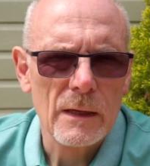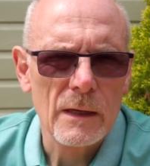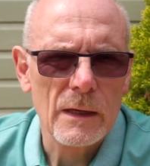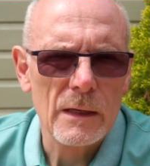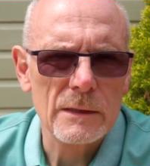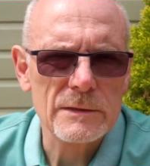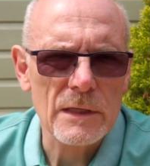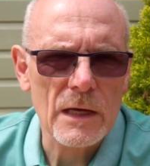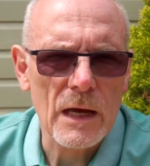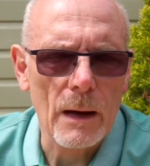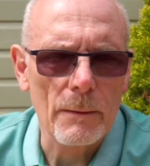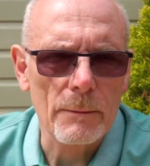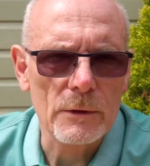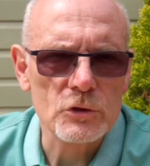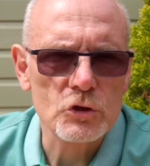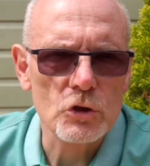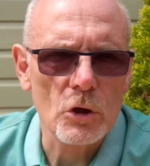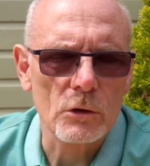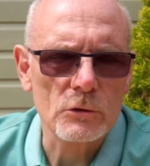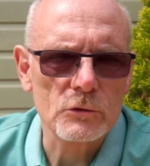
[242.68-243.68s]
There's a couple
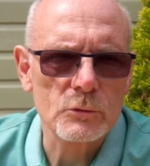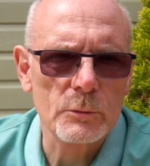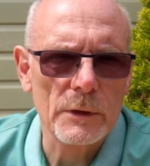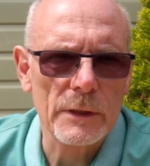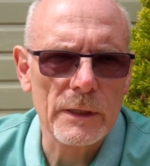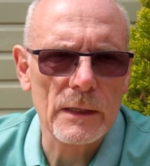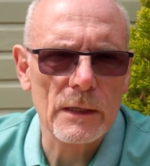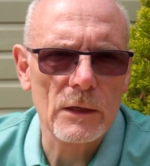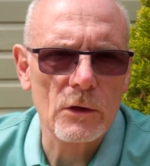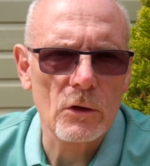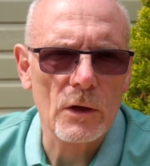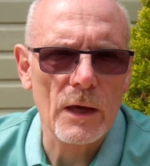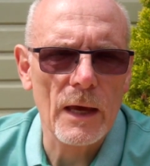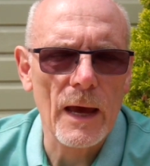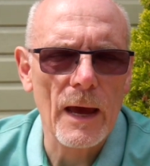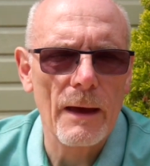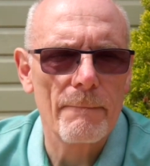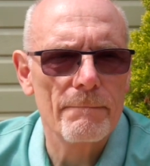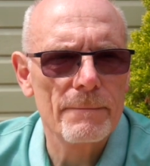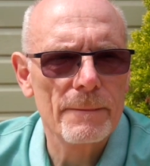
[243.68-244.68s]
of shots we're going to look
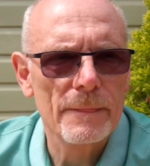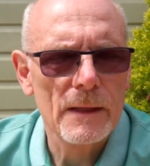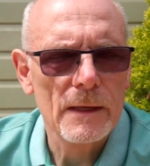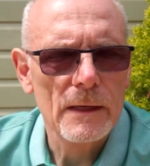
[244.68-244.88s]
at,